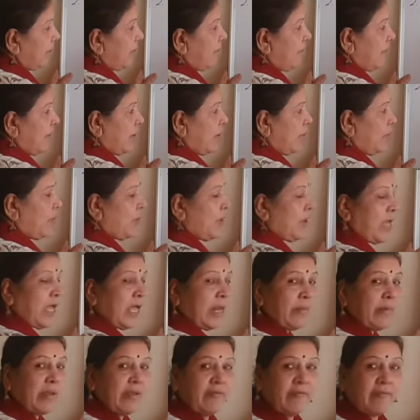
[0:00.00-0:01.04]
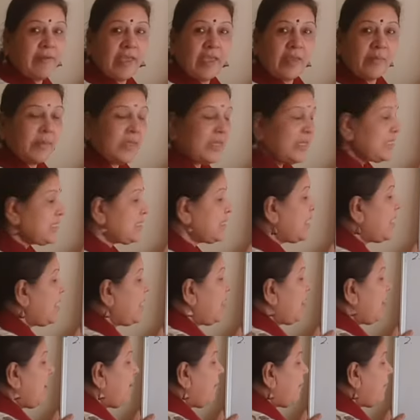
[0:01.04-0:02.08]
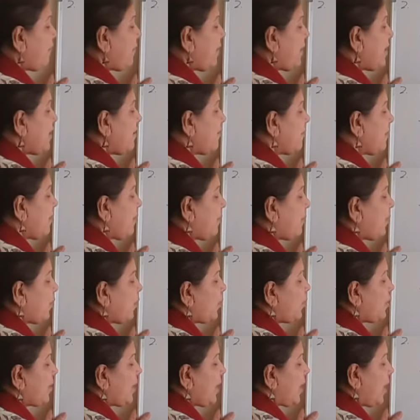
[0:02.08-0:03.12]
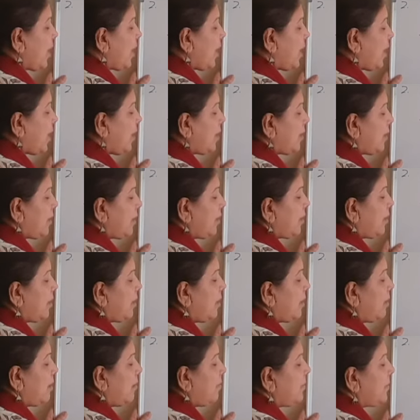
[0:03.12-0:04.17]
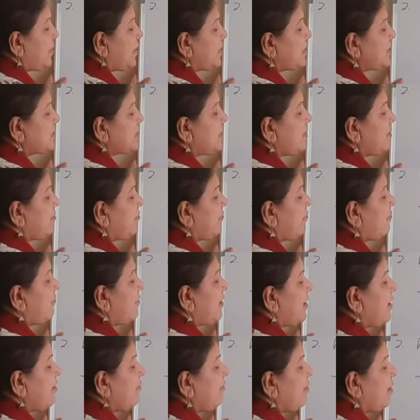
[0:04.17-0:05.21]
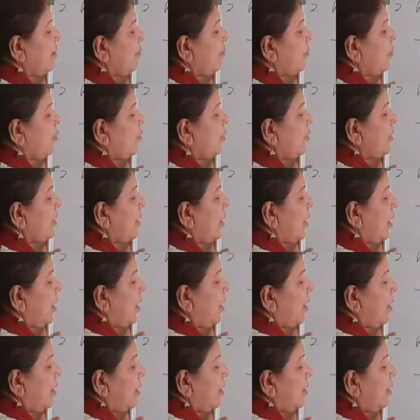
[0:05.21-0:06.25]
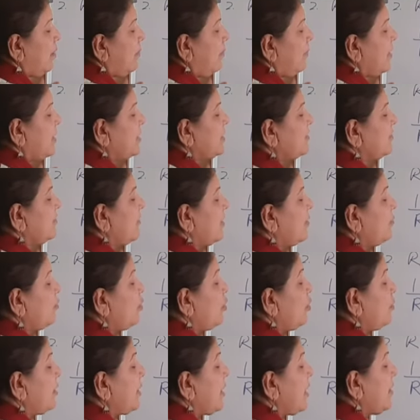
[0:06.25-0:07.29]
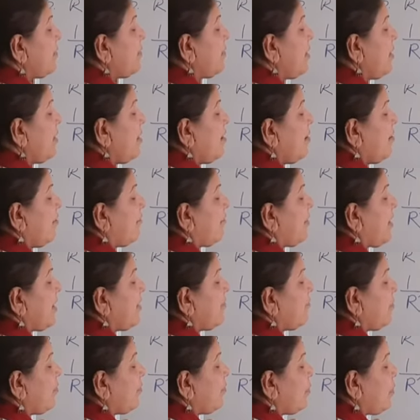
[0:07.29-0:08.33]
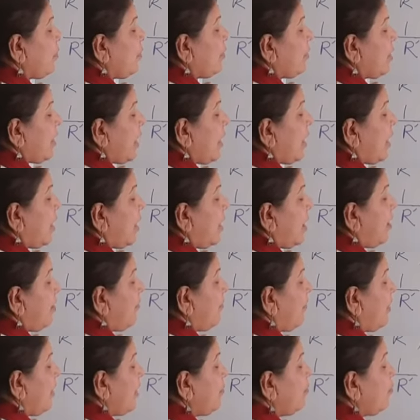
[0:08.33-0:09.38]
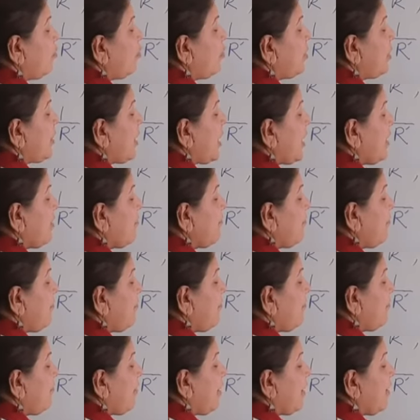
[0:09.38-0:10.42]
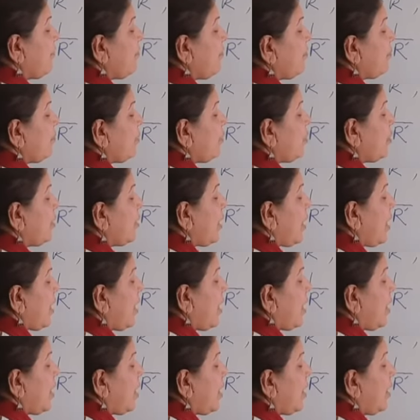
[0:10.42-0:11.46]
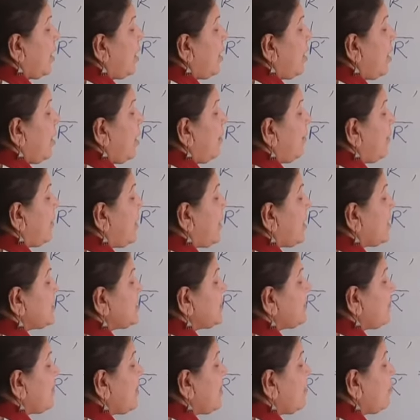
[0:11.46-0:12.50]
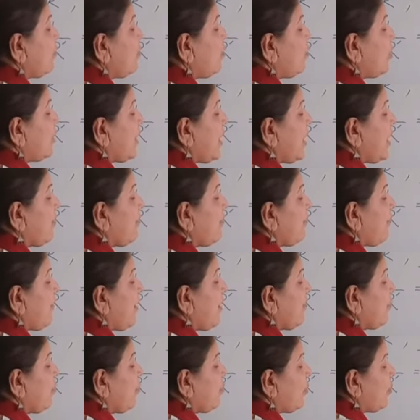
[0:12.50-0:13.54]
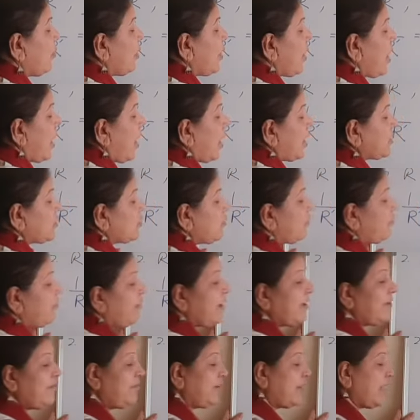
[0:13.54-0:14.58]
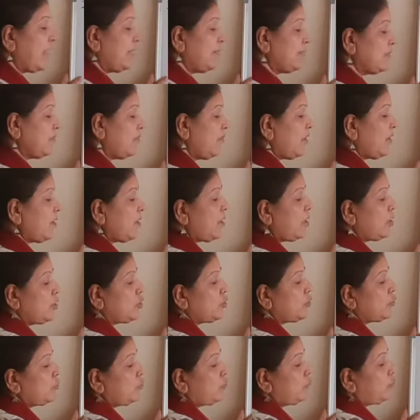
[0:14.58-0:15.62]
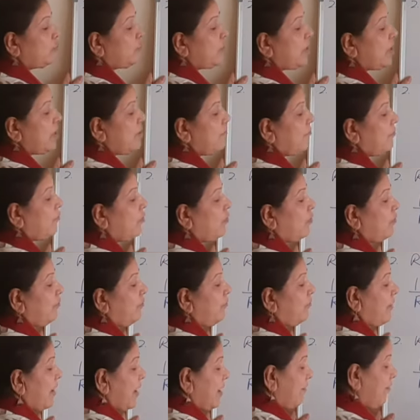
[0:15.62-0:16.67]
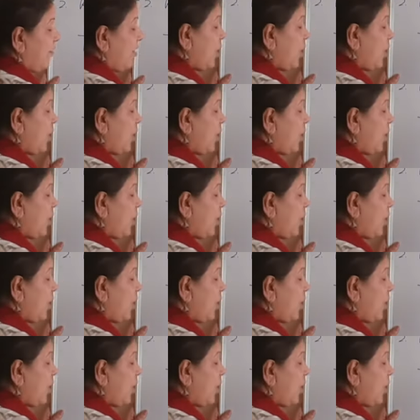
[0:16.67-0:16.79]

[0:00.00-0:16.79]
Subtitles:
1 upon R by 5 means 5 upon R plus 5 upon R plus one more time 5 upon R, one more time 5 upon R plus one more time 5 upon R. So 5 times 1, 2, 3, 4, 5.